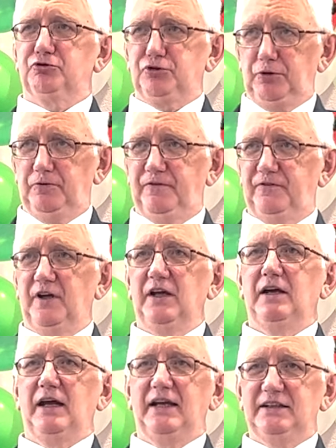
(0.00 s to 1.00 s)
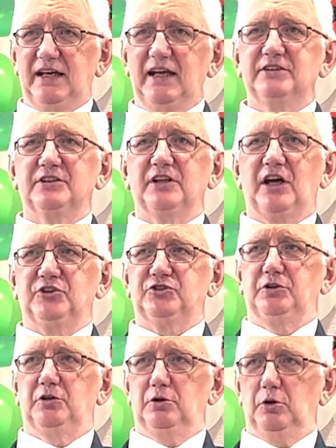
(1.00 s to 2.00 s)
truth in
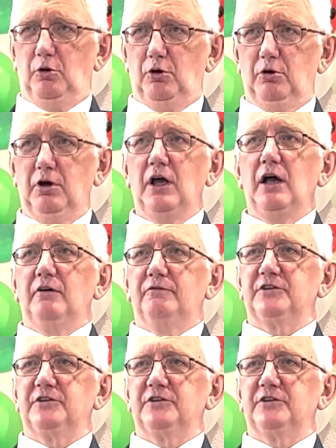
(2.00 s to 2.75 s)
international law